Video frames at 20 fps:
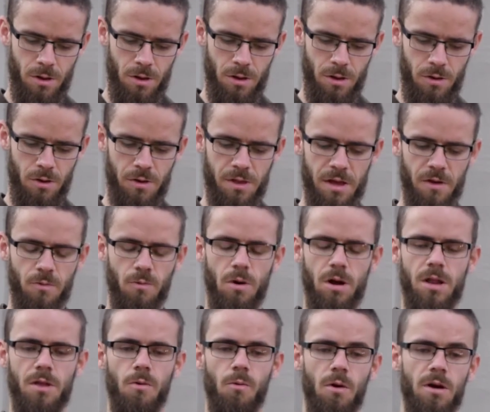So I think
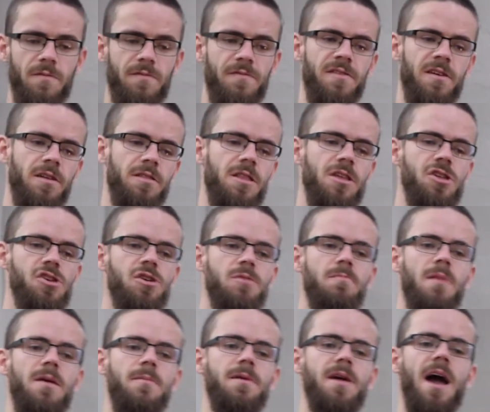one, one feeling that you can
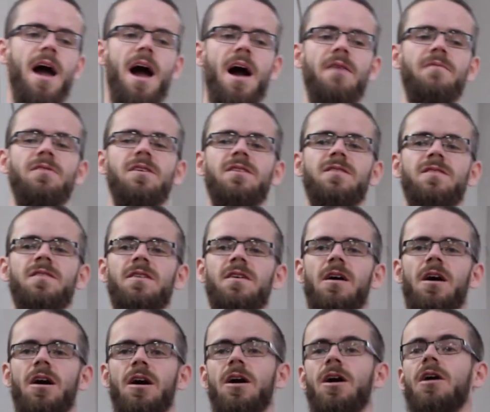maybe have is
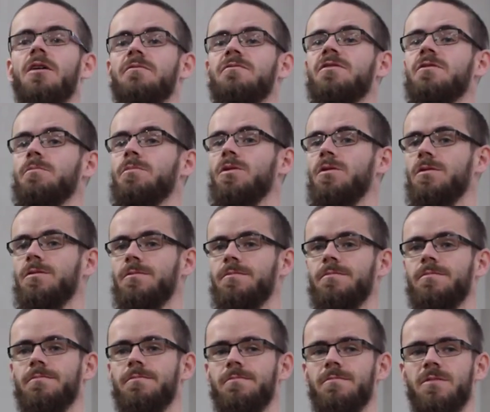uncomfortable
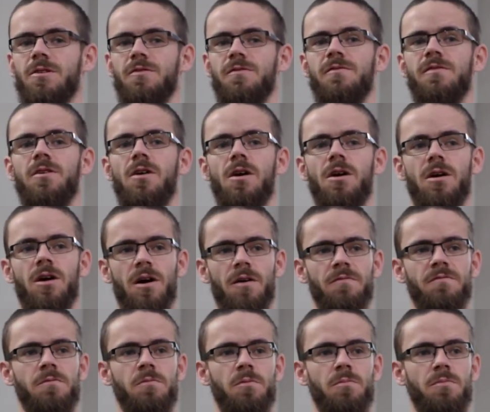feel
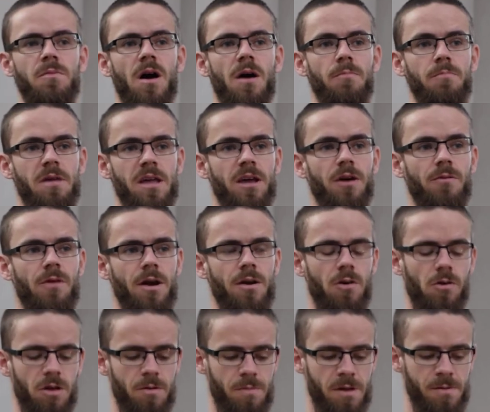uncomfortable being around
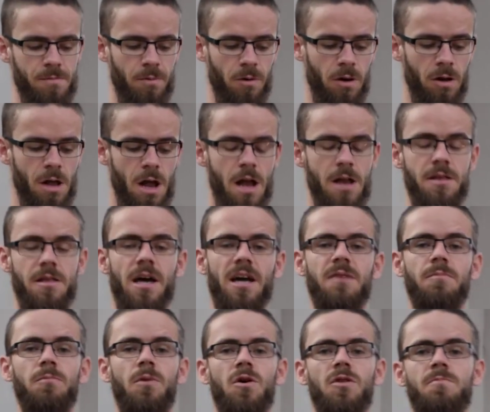holy people. And that
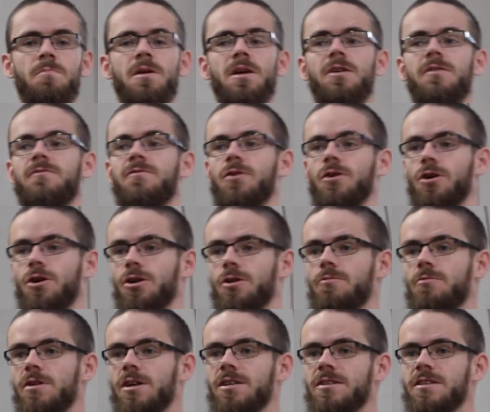can both be for a
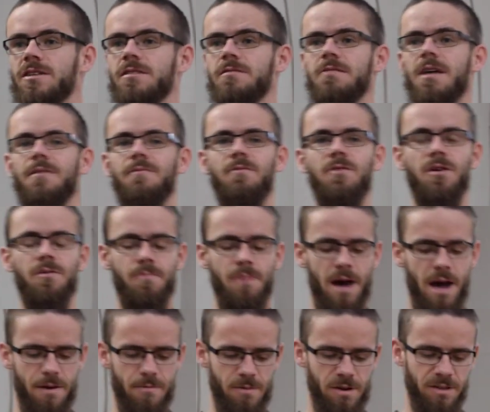good reason and for a
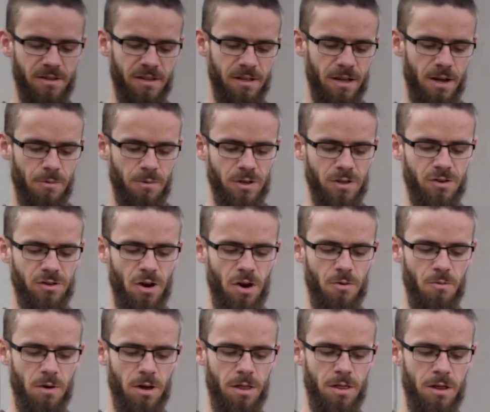bad reason. And I want to
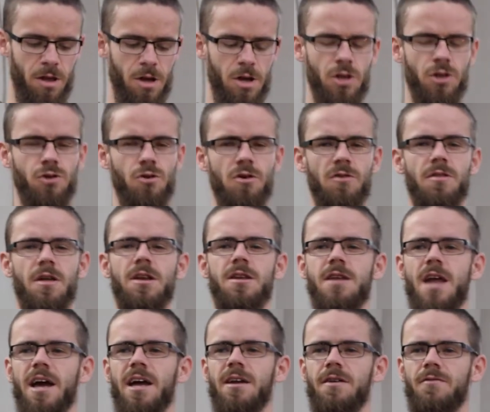start with sort of the
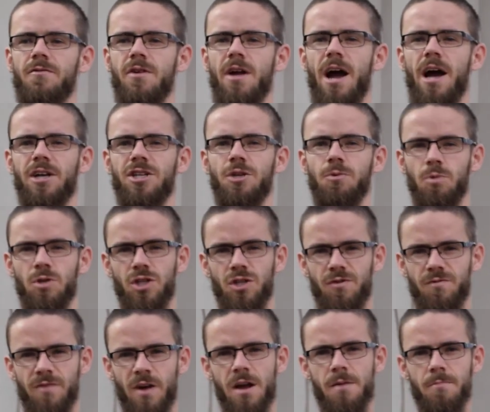negative reaction, which is
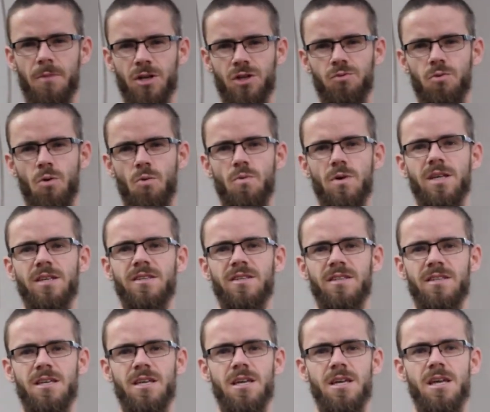very much what we
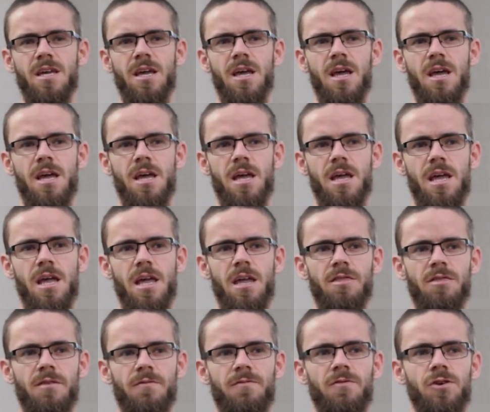see
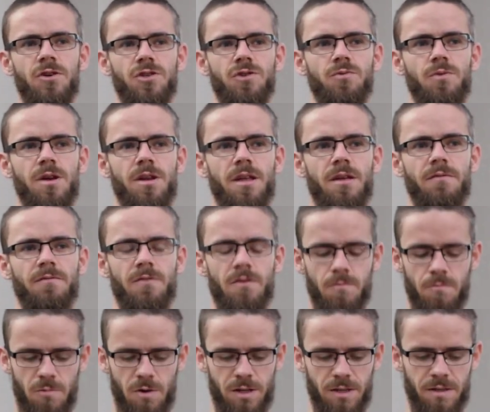in the first reading
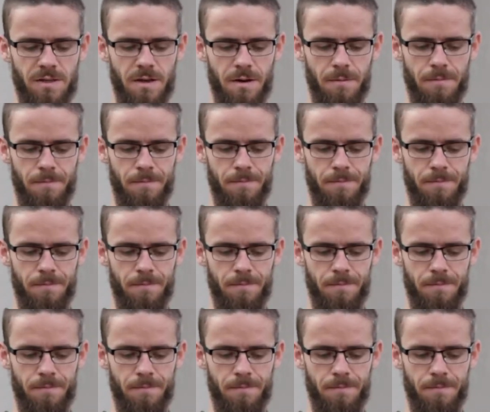from Wisdom.